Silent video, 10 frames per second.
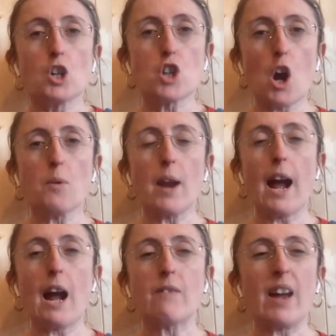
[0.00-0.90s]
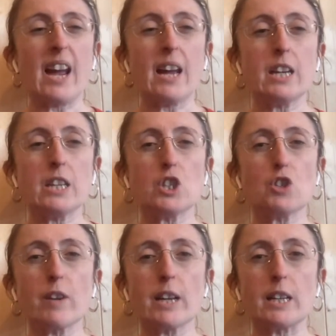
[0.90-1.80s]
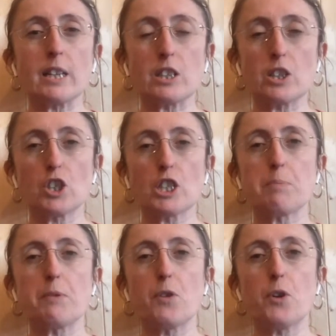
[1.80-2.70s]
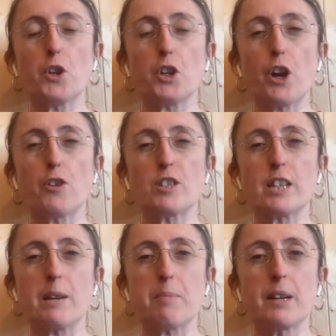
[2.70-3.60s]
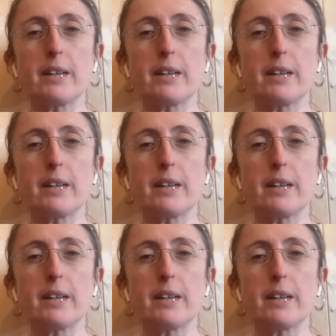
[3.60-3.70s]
Don't have any drinks just before you go to sleep,